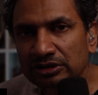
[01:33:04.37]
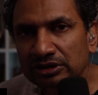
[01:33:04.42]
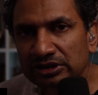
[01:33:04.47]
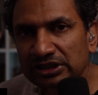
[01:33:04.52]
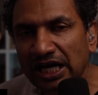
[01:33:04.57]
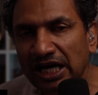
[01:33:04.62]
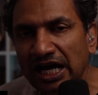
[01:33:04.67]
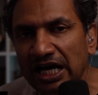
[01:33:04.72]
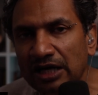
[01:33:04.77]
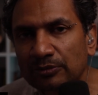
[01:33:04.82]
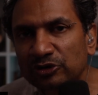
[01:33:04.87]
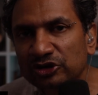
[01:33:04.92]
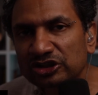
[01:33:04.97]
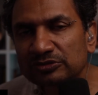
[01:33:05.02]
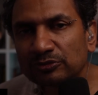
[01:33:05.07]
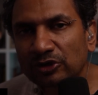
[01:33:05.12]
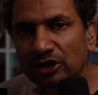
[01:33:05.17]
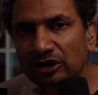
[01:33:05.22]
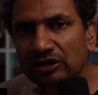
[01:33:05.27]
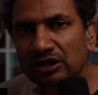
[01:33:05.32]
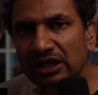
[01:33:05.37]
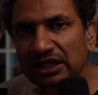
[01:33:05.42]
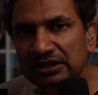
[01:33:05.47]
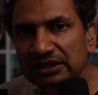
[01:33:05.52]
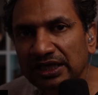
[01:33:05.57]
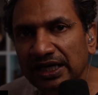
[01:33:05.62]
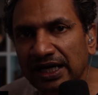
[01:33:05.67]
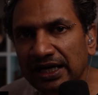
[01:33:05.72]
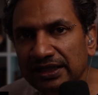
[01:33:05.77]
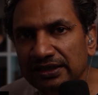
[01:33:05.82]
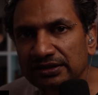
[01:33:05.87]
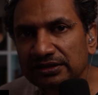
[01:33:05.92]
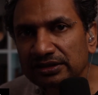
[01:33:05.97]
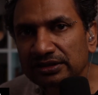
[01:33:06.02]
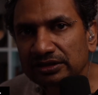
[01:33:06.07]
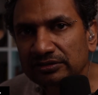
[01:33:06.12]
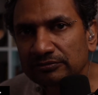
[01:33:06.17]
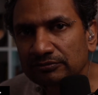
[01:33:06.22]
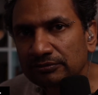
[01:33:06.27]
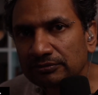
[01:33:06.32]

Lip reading: So how much more are they hiding?